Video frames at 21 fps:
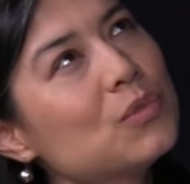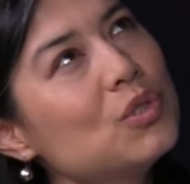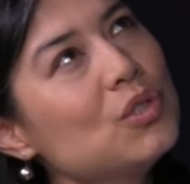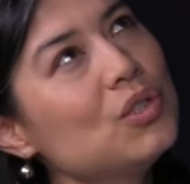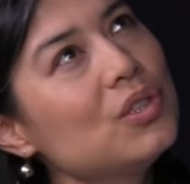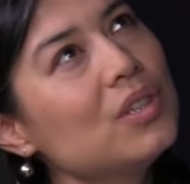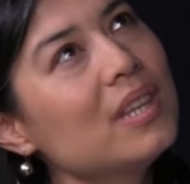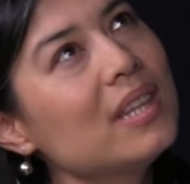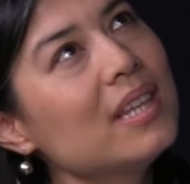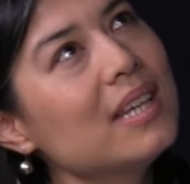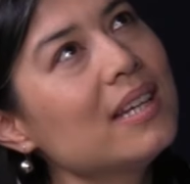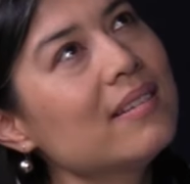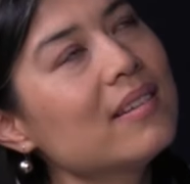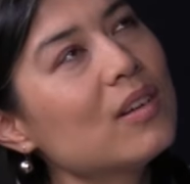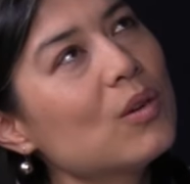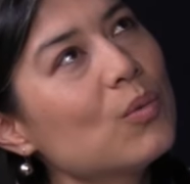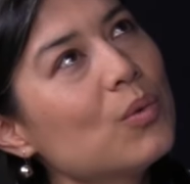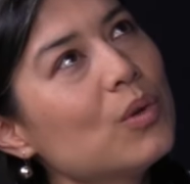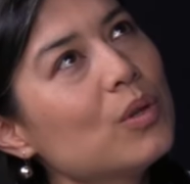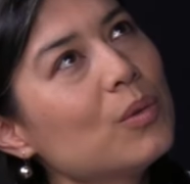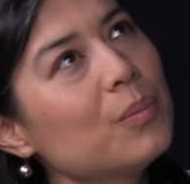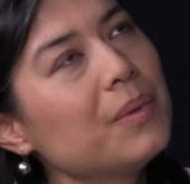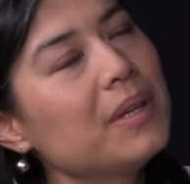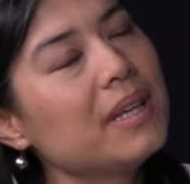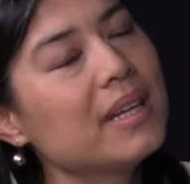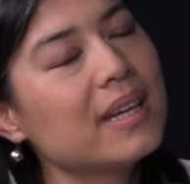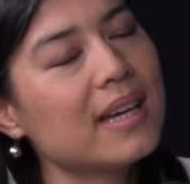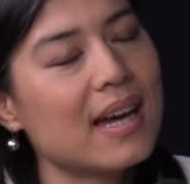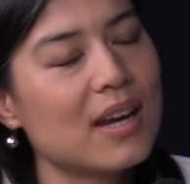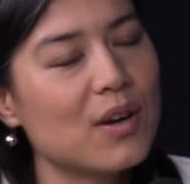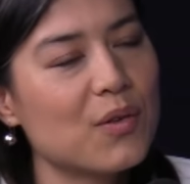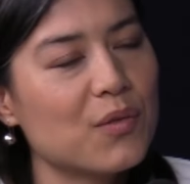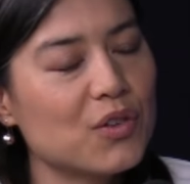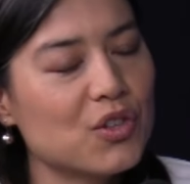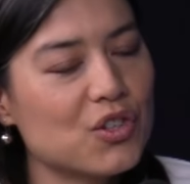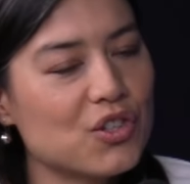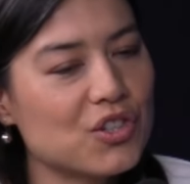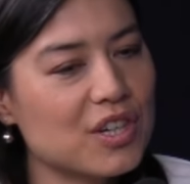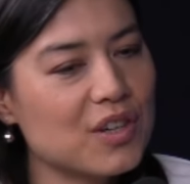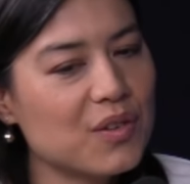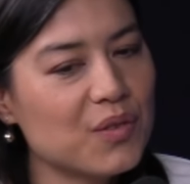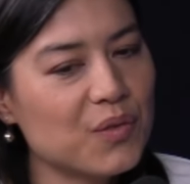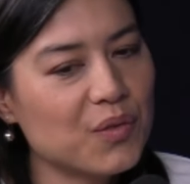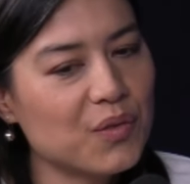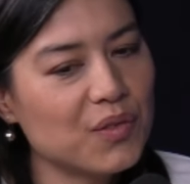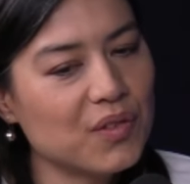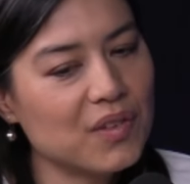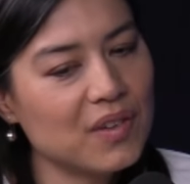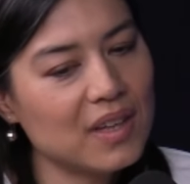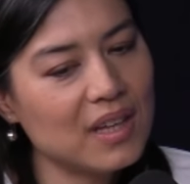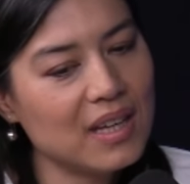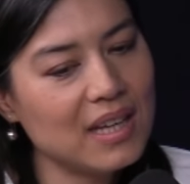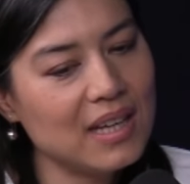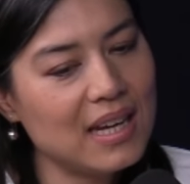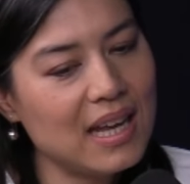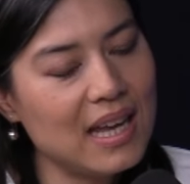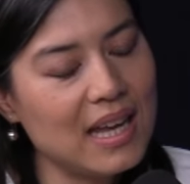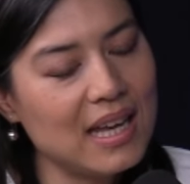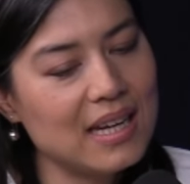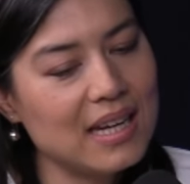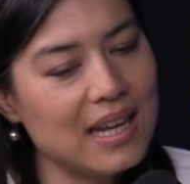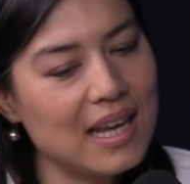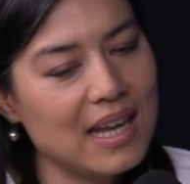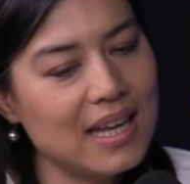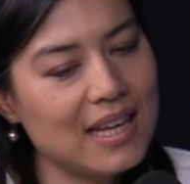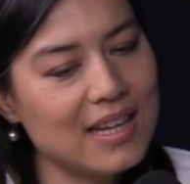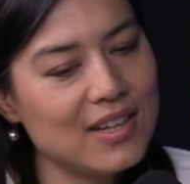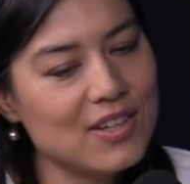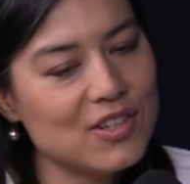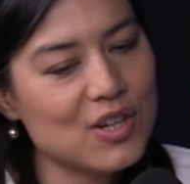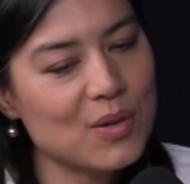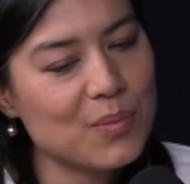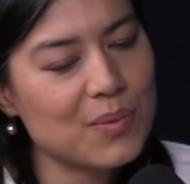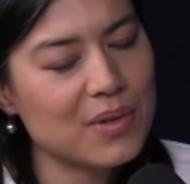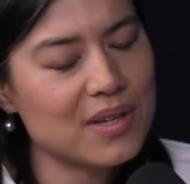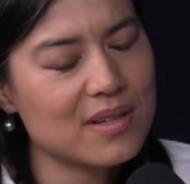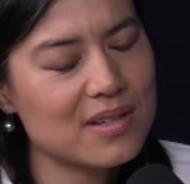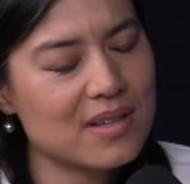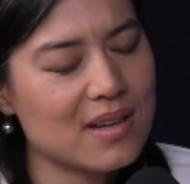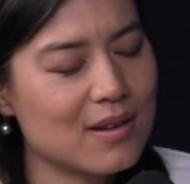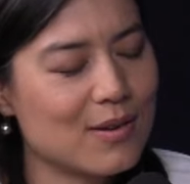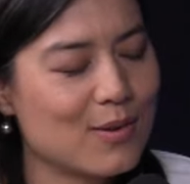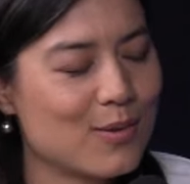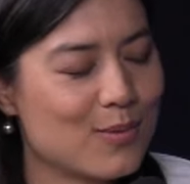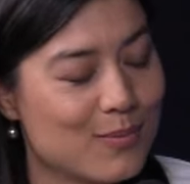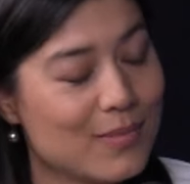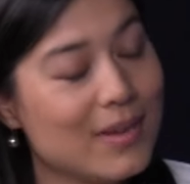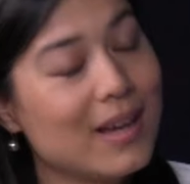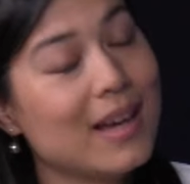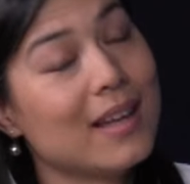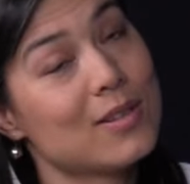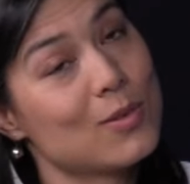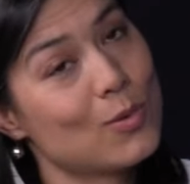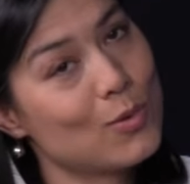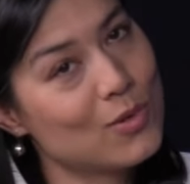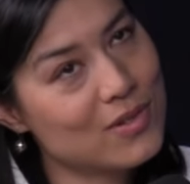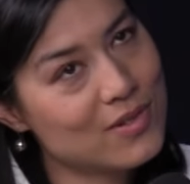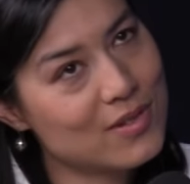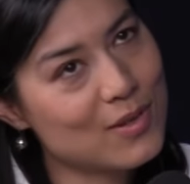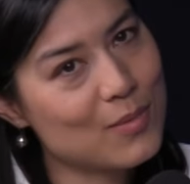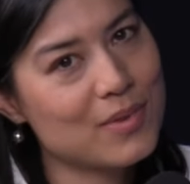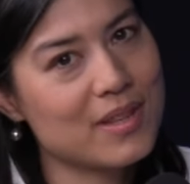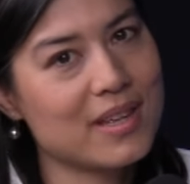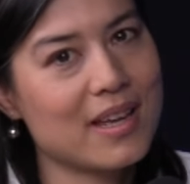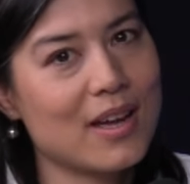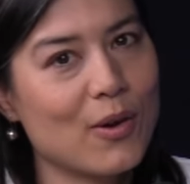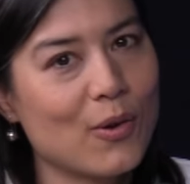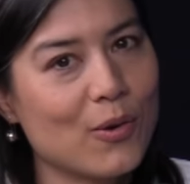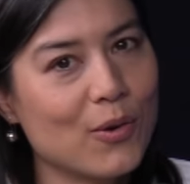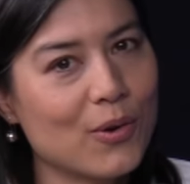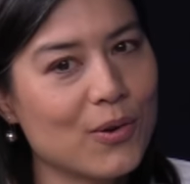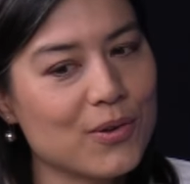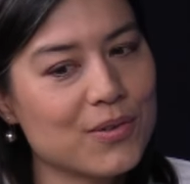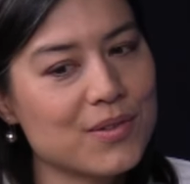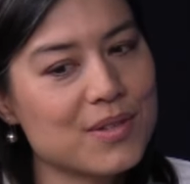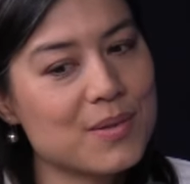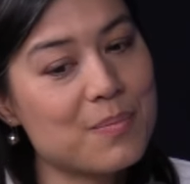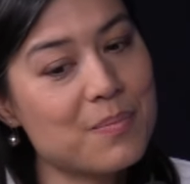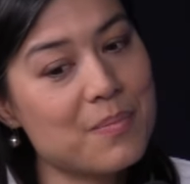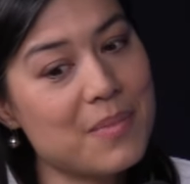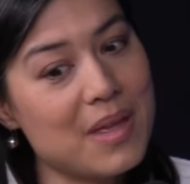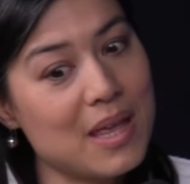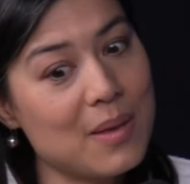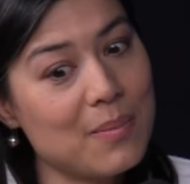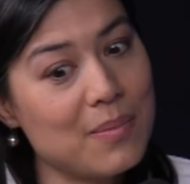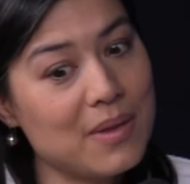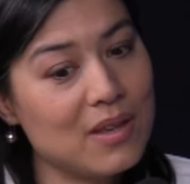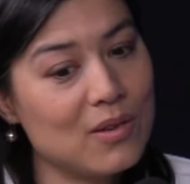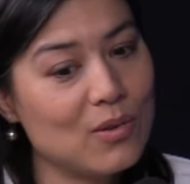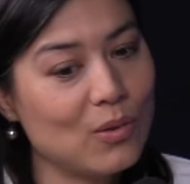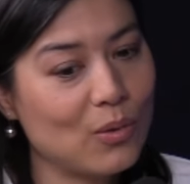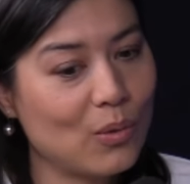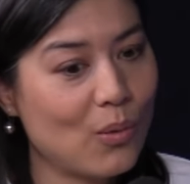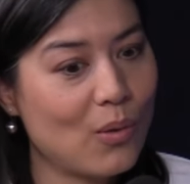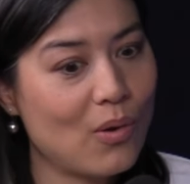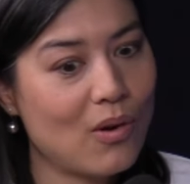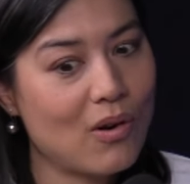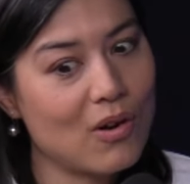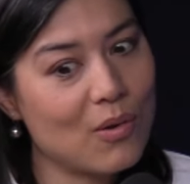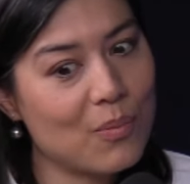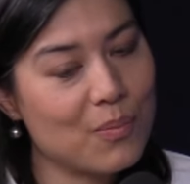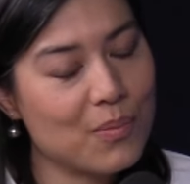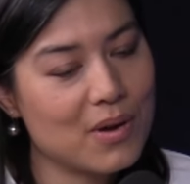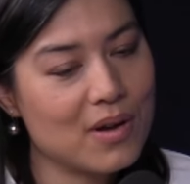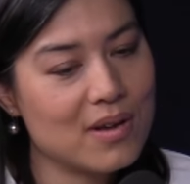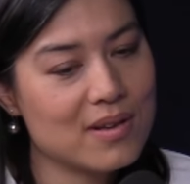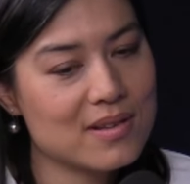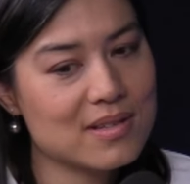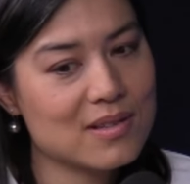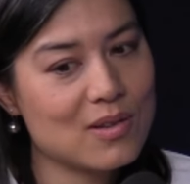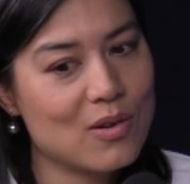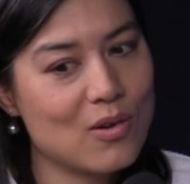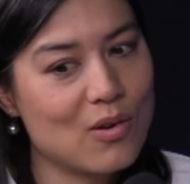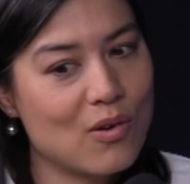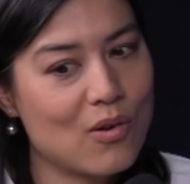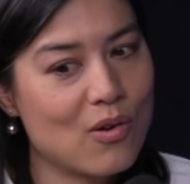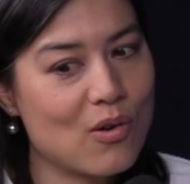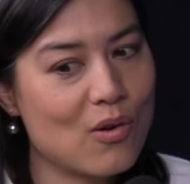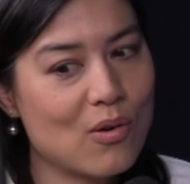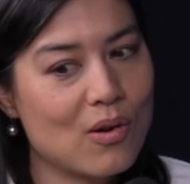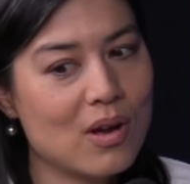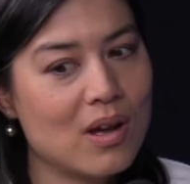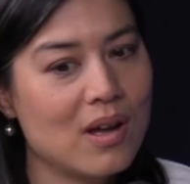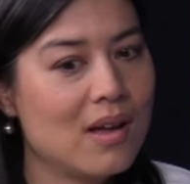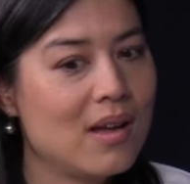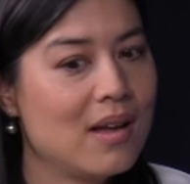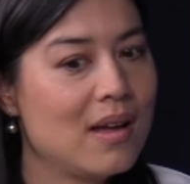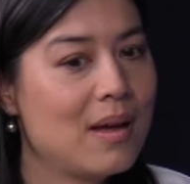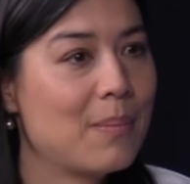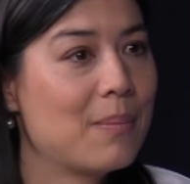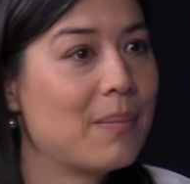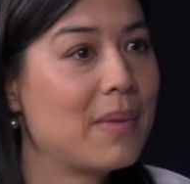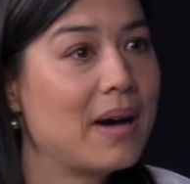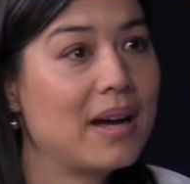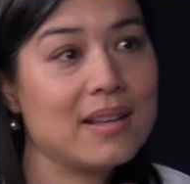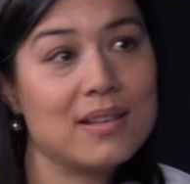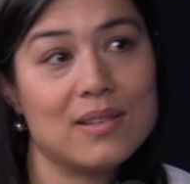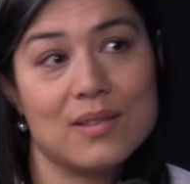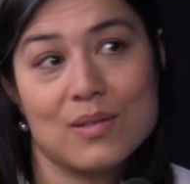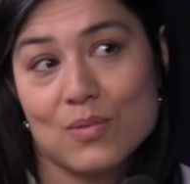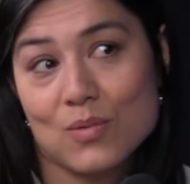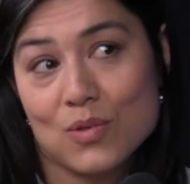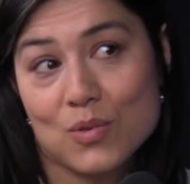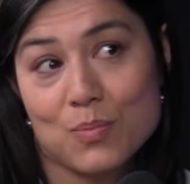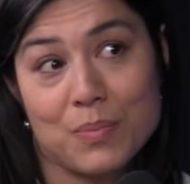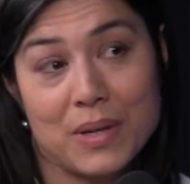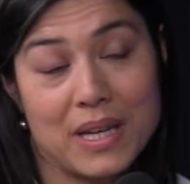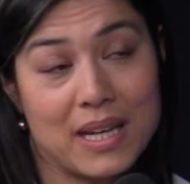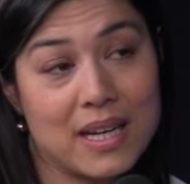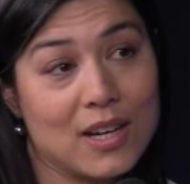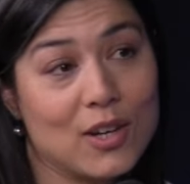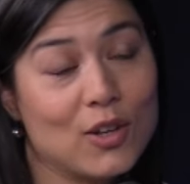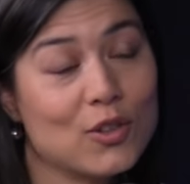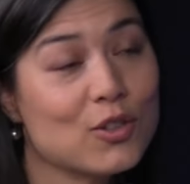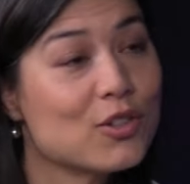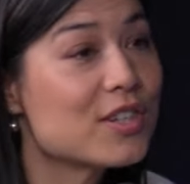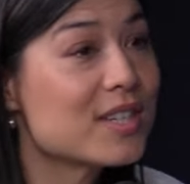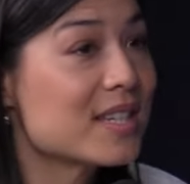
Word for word: Do you think there will be kind of a shift in, in Asia? Because I, it's also something I heard. Maybe you know, Art Basel, Hong Kong, might pick another